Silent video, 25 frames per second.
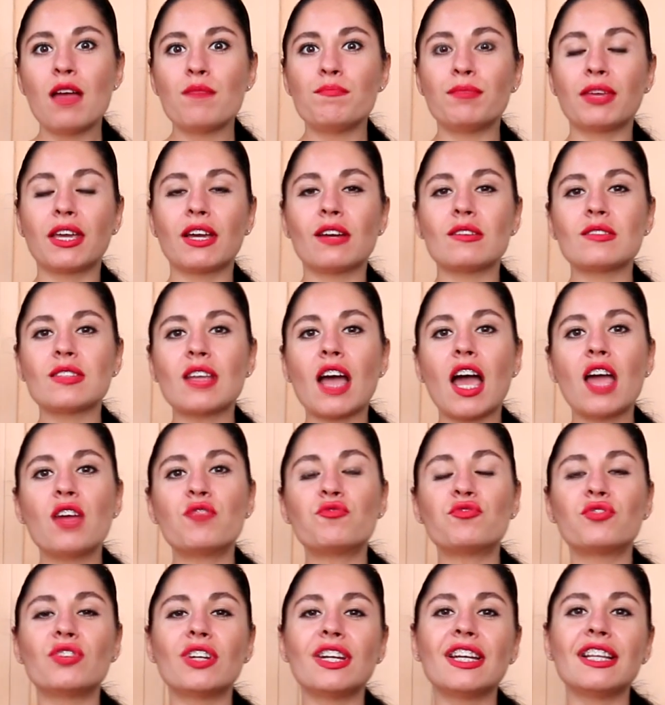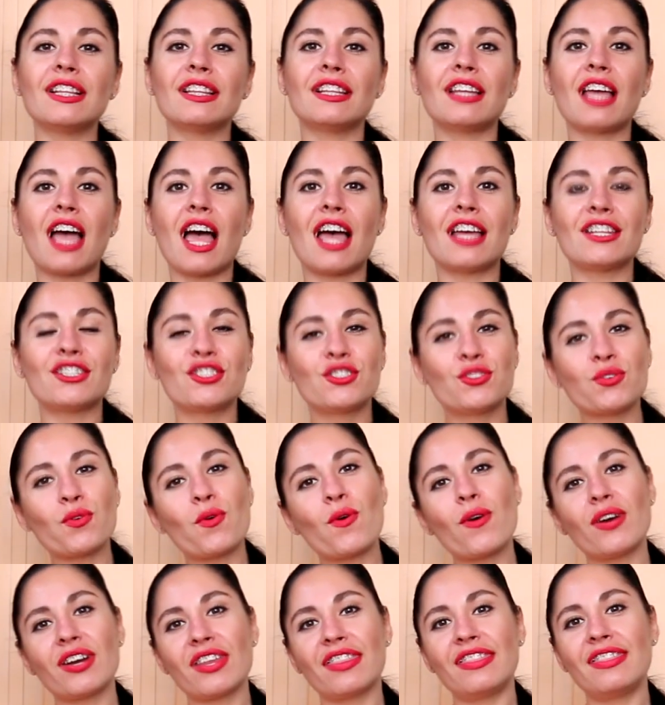because I really
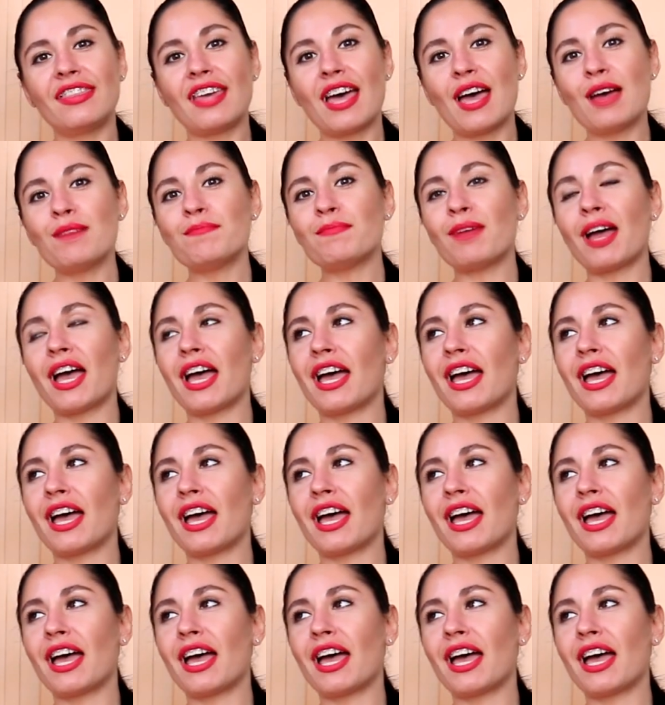adore them,